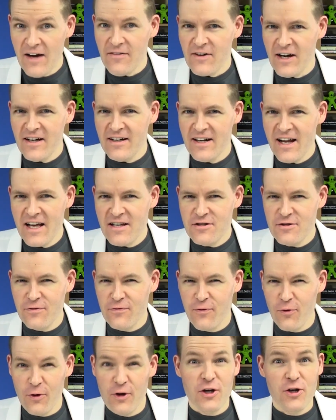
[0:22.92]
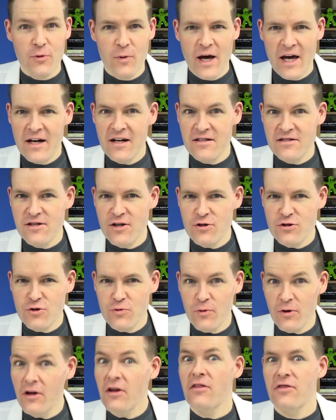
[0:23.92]
I've got an answer for you, and as
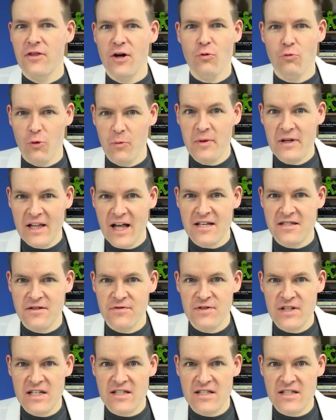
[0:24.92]
usual, there will be lots of